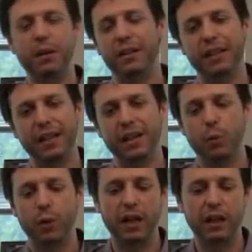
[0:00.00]
But
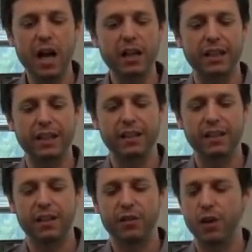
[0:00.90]
when I lock it,
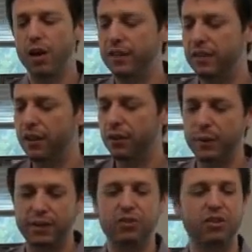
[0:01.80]
then all these other
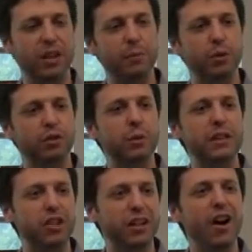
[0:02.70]
threads just come to a
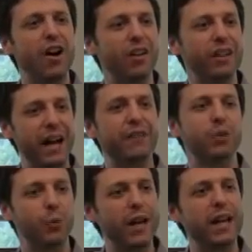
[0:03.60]
screeching halt and have
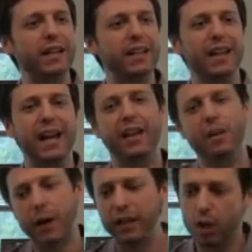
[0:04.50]
to wait, and
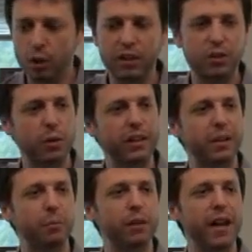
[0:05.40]
then my code gets really
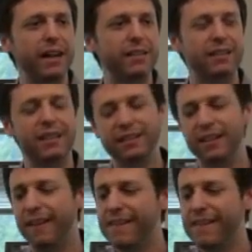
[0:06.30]
complex. And then